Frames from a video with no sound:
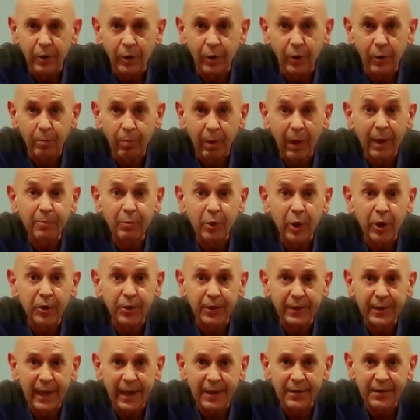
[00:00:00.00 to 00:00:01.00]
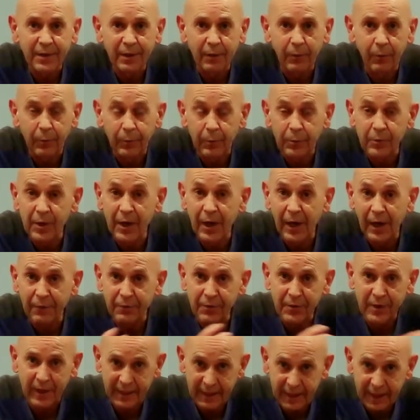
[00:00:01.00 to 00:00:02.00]
blood pressure test, those
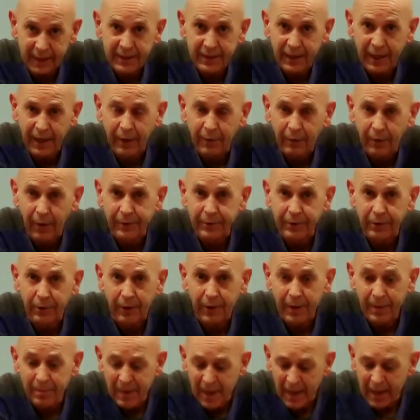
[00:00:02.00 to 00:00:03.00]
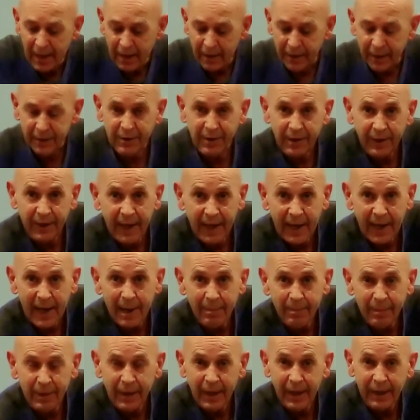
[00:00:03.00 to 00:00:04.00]
cuffs that get tied around your arm. That's going to
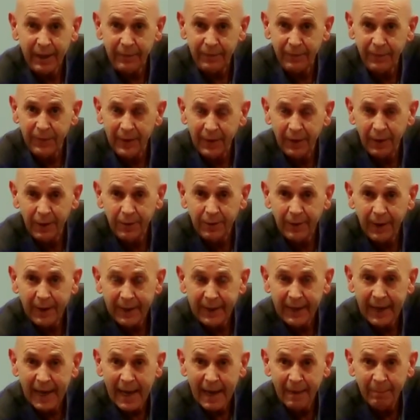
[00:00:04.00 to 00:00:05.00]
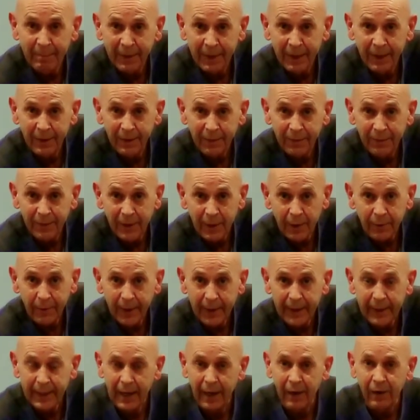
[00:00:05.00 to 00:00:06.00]
happen. I can feel it already happening in the feet
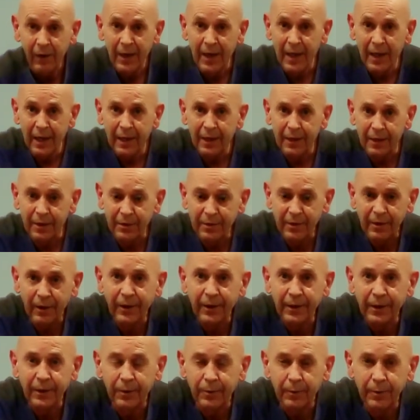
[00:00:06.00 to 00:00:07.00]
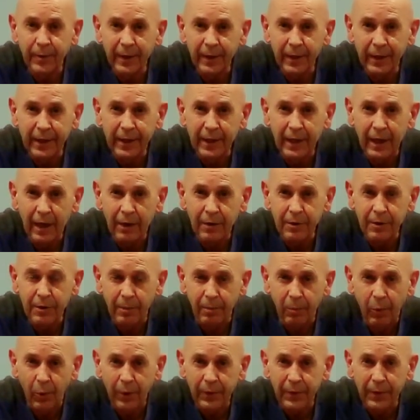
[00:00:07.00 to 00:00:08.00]
right now. It's starting to really
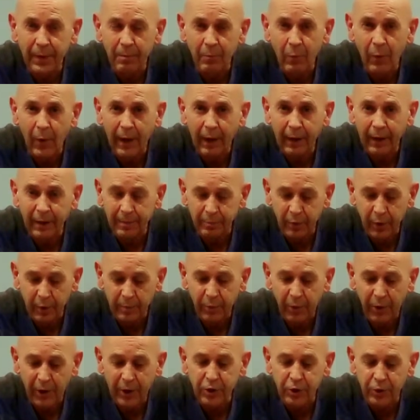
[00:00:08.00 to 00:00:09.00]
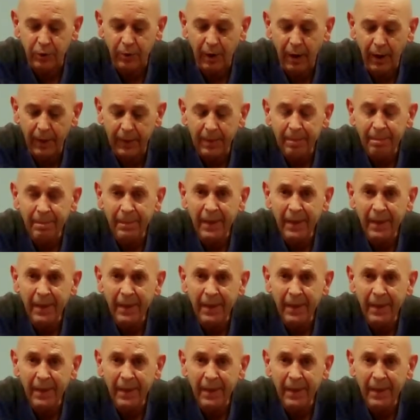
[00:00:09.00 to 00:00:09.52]
support them well and put pressure on them.